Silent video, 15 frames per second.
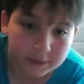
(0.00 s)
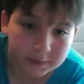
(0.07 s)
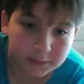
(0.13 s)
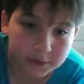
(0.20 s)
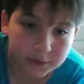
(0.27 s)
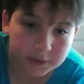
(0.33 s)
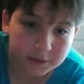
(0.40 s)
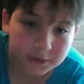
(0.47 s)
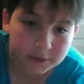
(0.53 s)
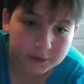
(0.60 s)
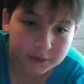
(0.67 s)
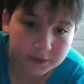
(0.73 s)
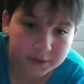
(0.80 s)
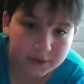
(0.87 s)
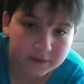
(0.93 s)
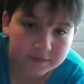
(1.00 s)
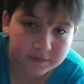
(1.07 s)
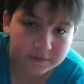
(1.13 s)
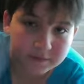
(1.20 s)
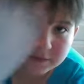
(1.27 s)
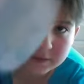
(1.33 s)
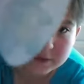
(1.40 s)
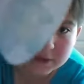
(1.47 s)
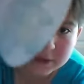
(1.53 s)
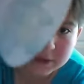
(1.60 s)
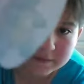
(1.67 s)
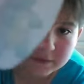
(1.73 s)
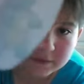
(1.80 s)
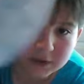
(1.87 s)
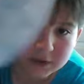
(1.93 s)
But you still
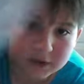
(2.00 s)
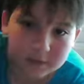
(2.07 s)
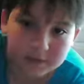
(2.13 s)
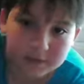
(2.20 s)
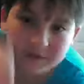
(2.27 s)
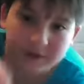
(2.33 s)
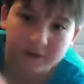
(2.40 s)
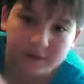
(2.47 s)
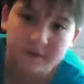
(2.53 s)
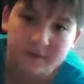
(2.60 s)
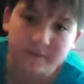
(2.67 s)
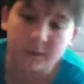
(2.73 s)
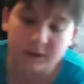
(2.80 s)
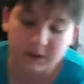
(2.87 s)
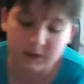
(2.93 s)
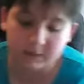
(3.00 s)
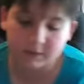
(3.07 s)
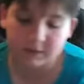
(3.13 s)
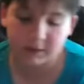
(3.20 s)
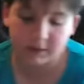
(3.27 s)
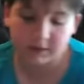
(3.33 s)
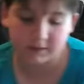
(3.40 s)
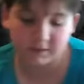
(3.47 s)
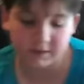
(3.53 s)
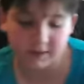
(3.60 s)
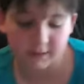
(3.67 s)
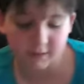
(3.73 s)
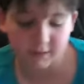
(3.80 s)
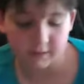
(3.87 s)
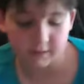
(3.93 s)
haven't got double-sided. If you want a double-sided, this is how
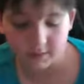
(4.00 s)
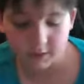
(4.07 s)
you do it.